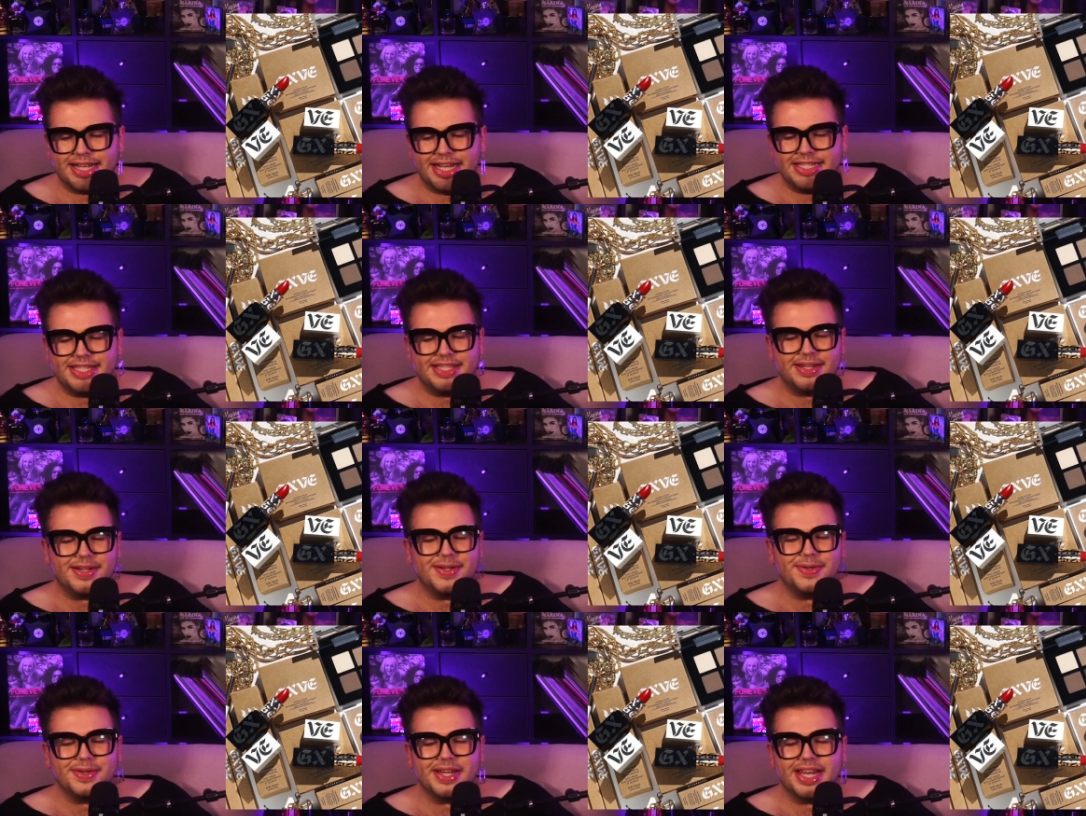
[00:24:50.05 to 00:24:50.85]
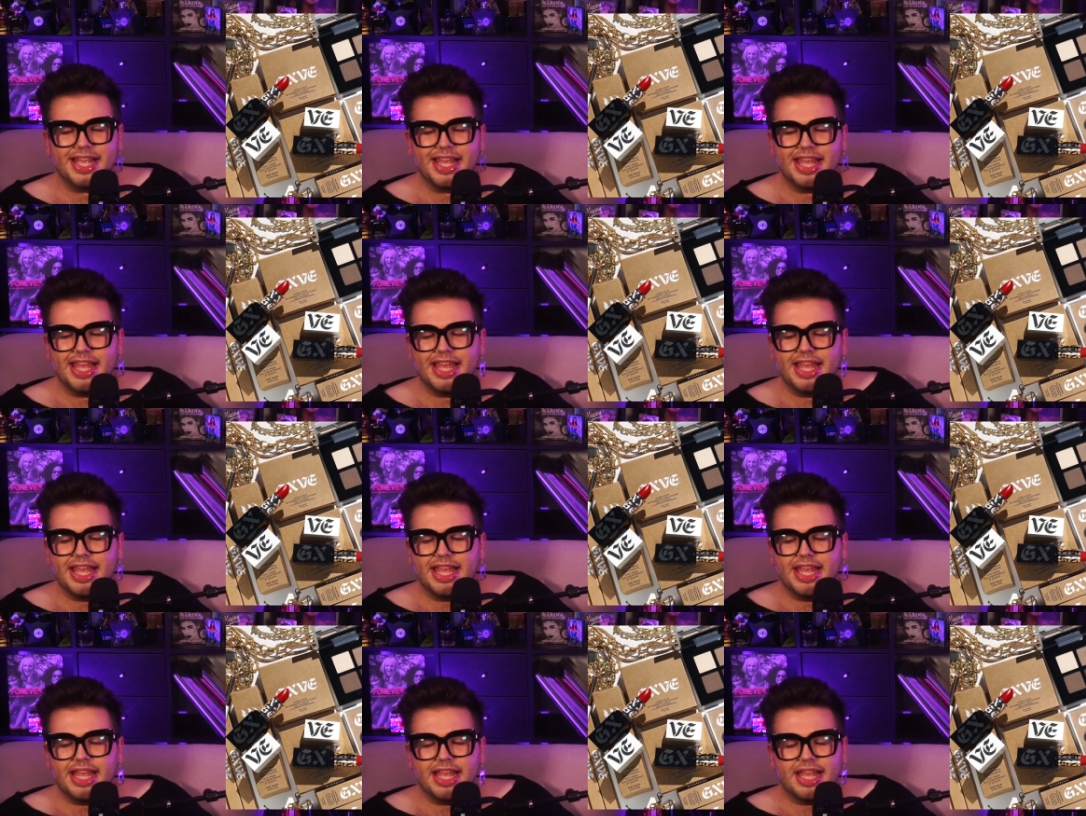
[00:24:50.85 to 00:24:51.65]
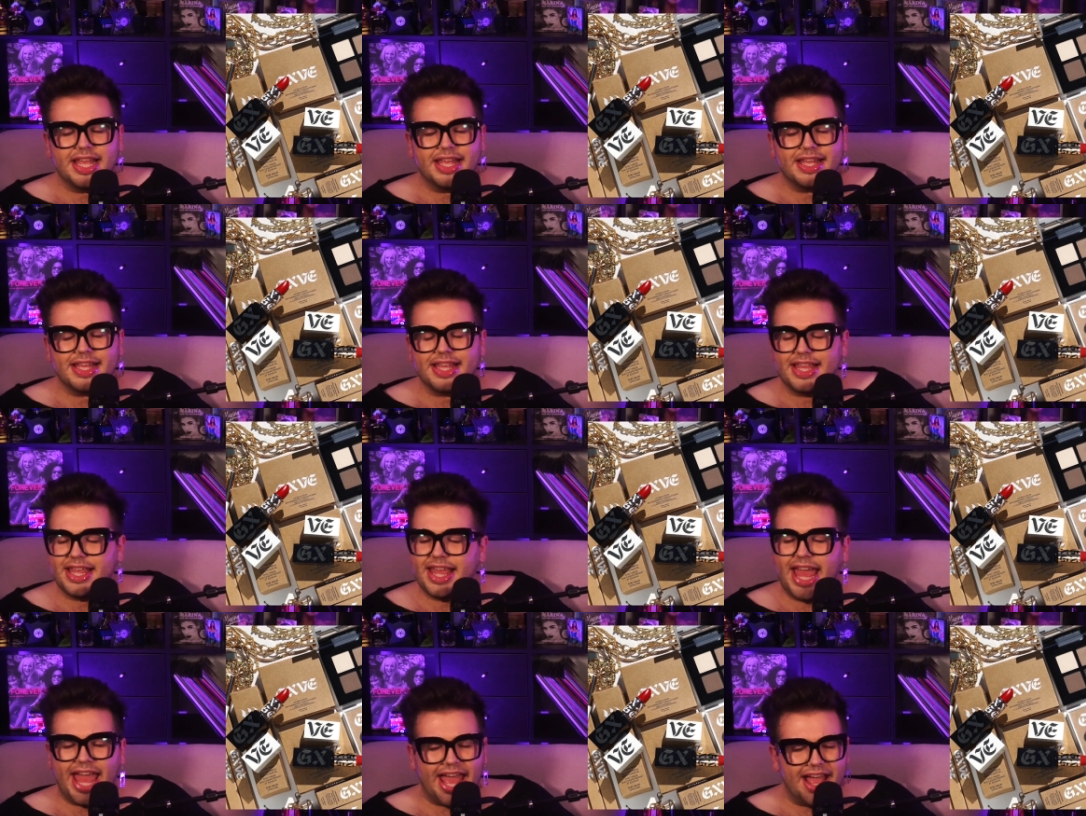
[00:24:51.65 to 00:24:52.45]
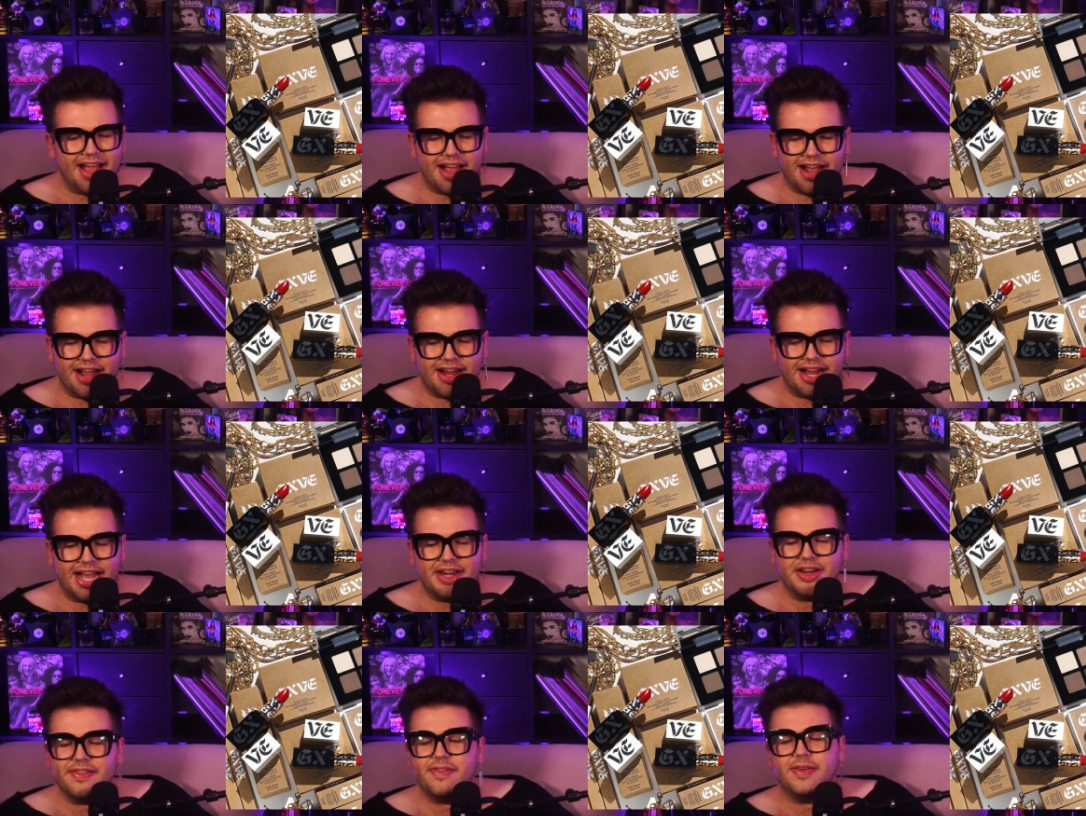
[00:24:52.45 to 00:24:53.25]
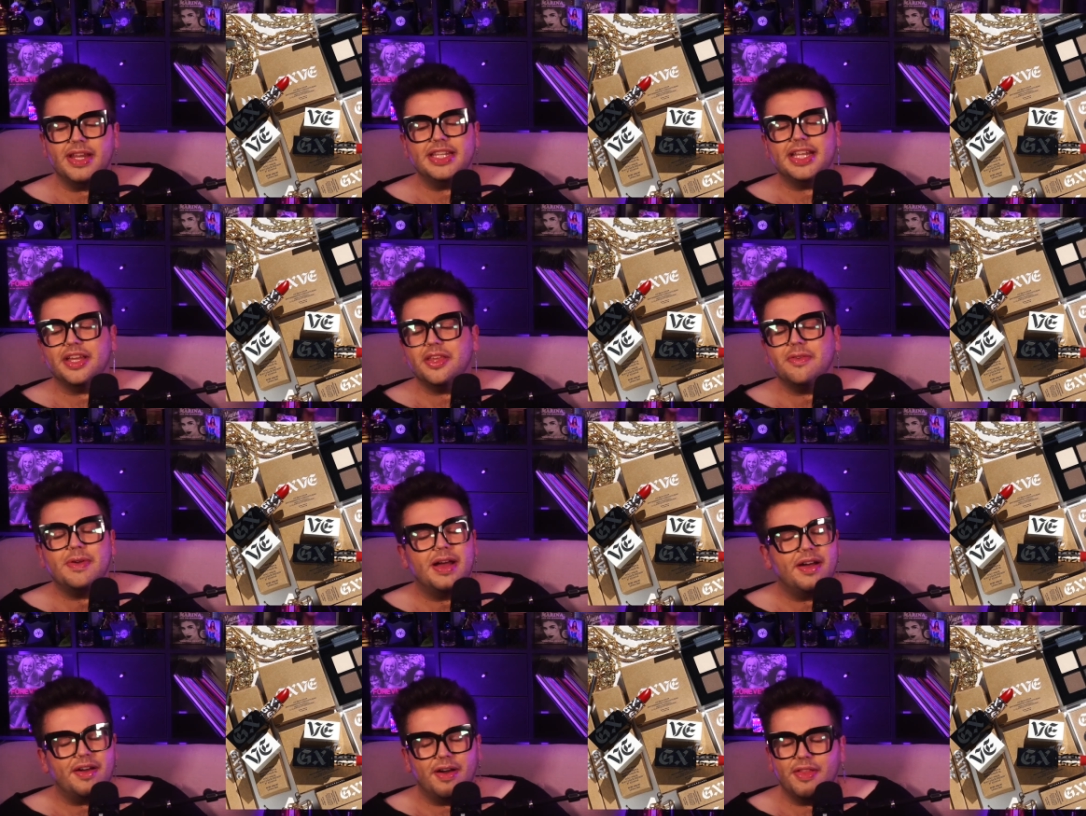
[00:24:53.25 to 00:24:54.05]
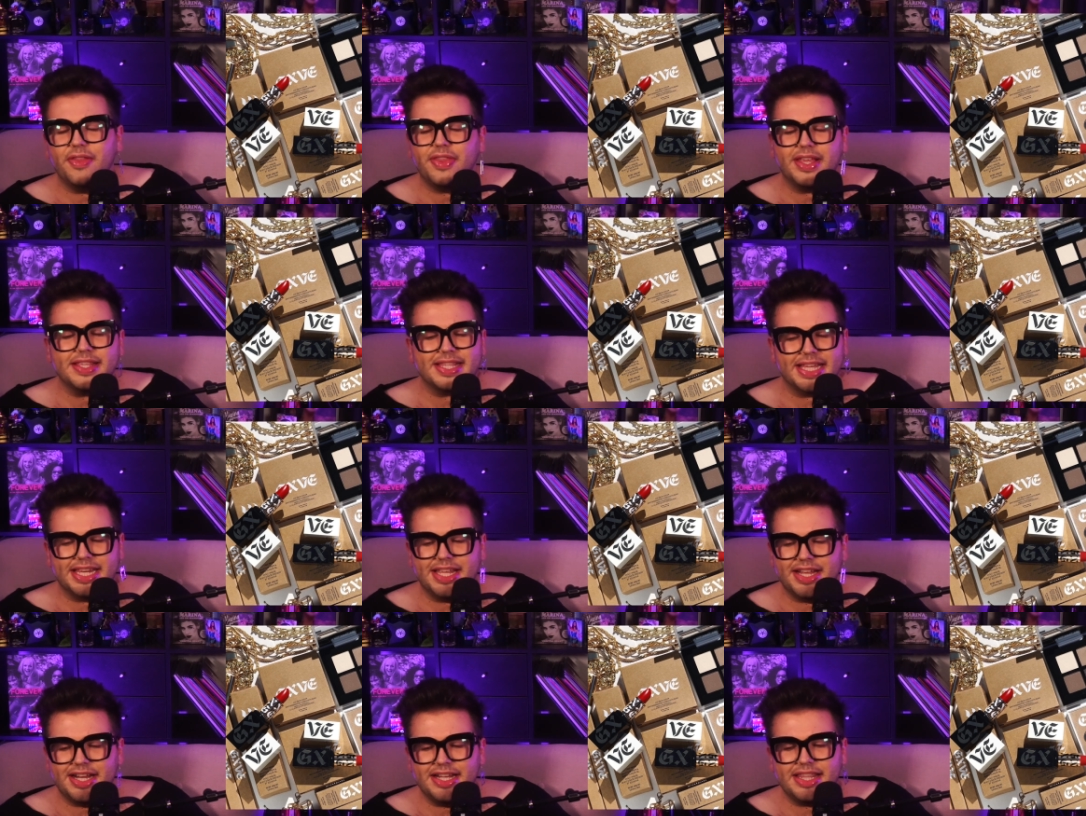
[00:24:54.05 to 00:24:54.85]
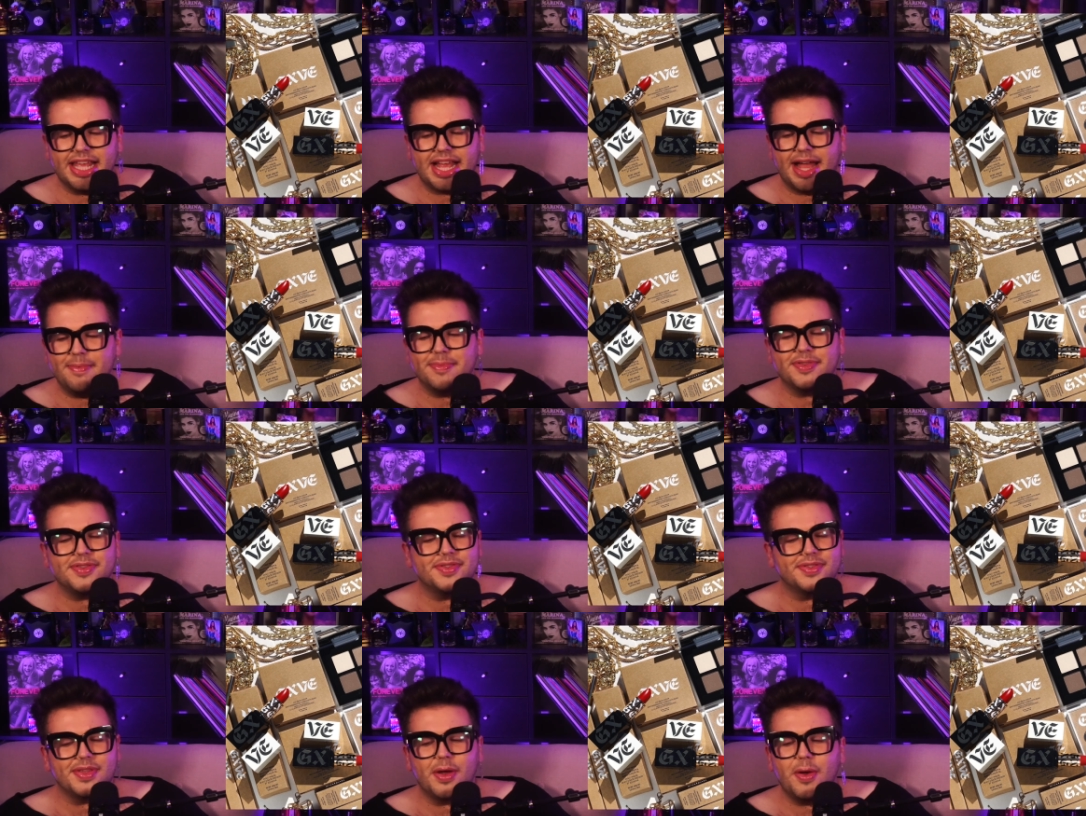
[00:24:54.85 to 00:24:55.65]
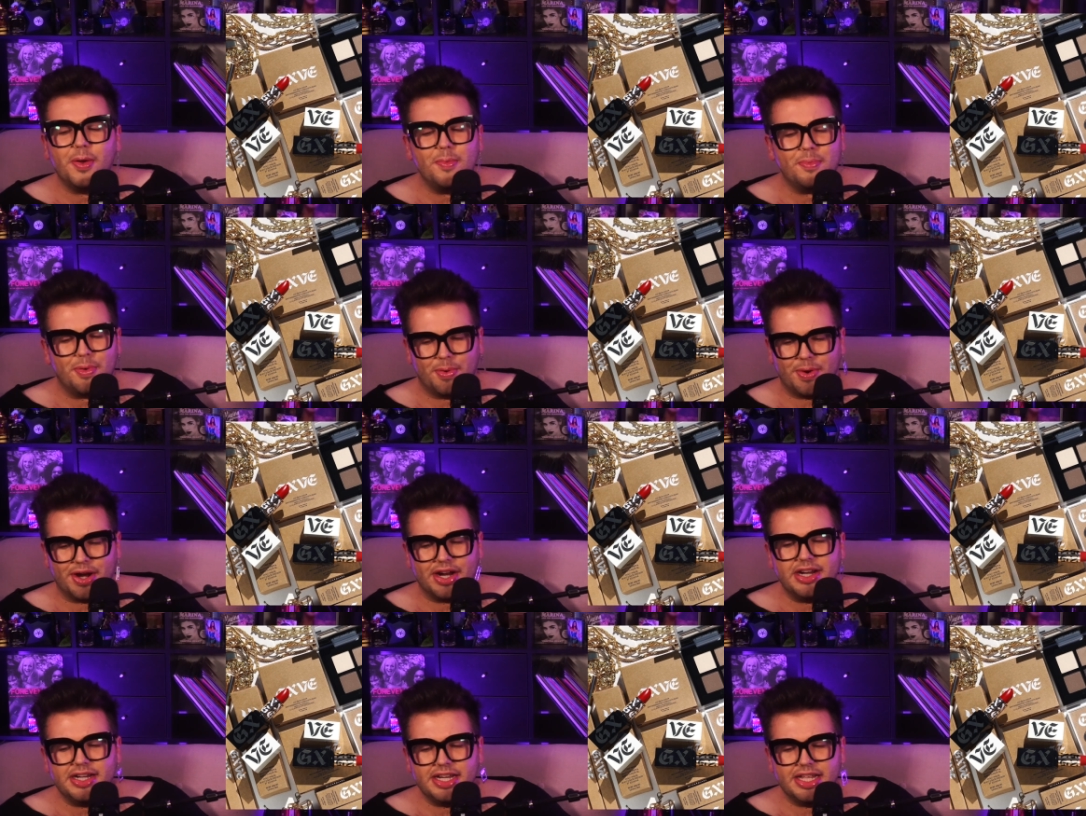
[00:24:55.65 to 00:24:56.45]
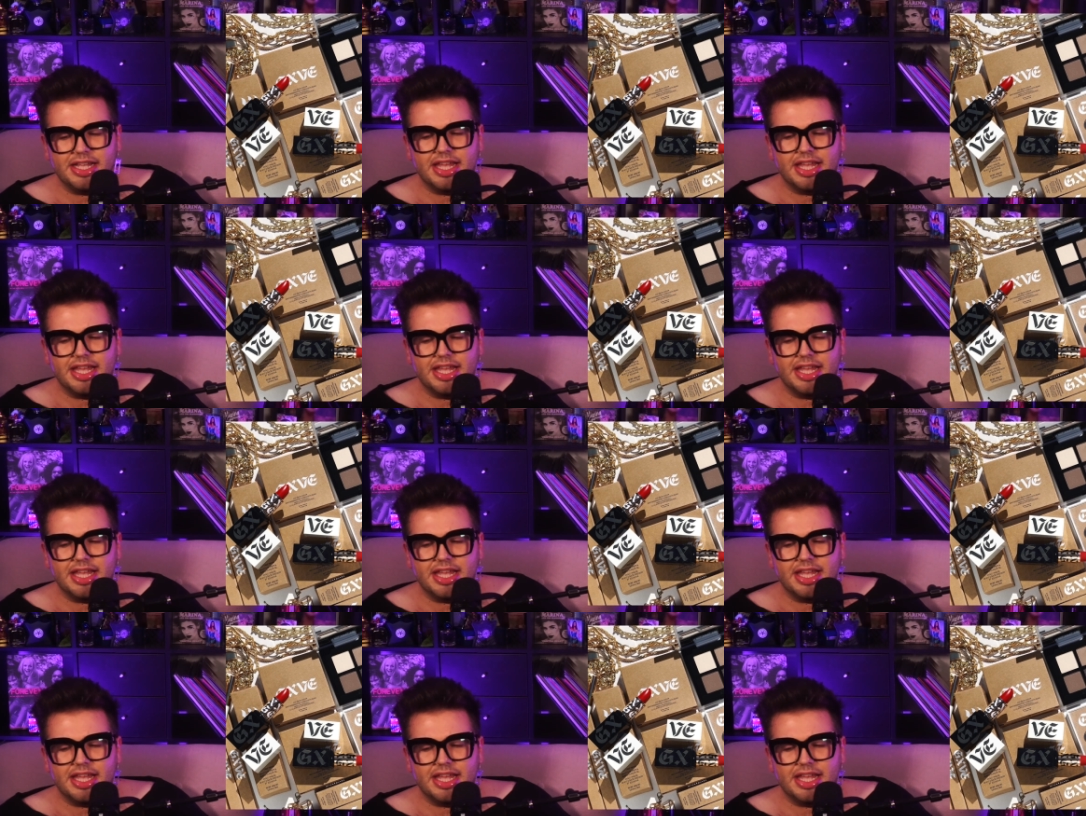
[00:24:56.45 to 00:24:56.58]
I don't care. I don't even want to tell you what all the things in here. Like I'm so bored.